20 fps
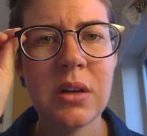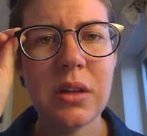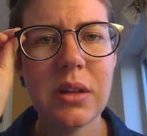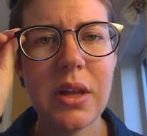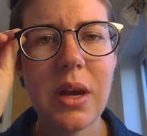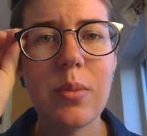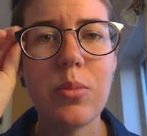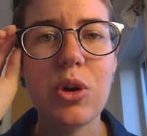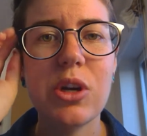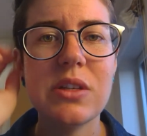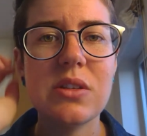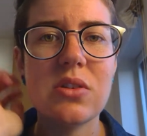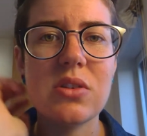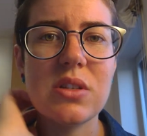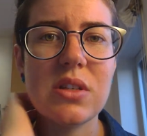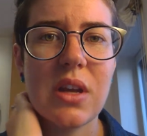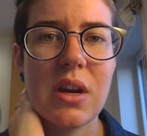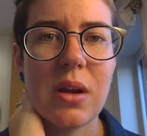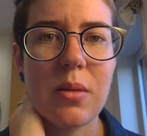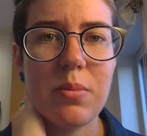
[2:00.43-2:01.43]
libraries are
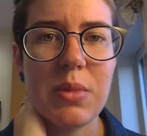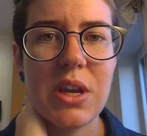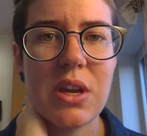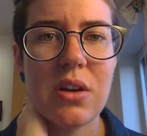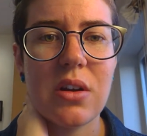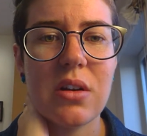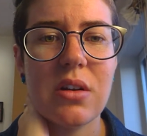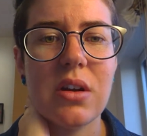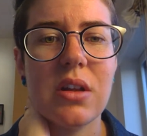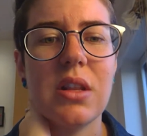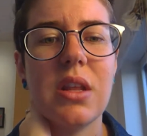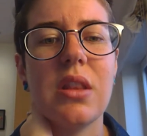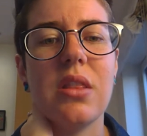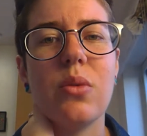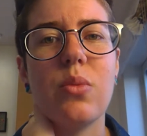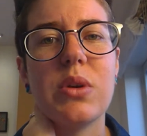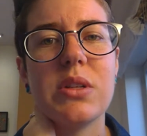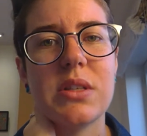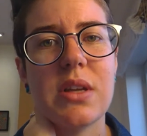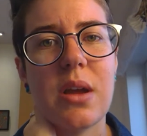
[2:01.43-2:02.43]
set up here, and that
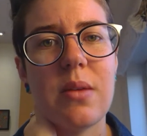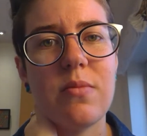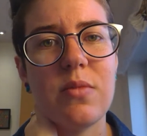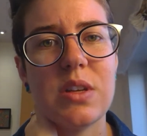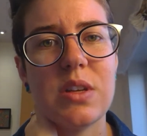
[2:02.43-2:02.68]
the ones I'm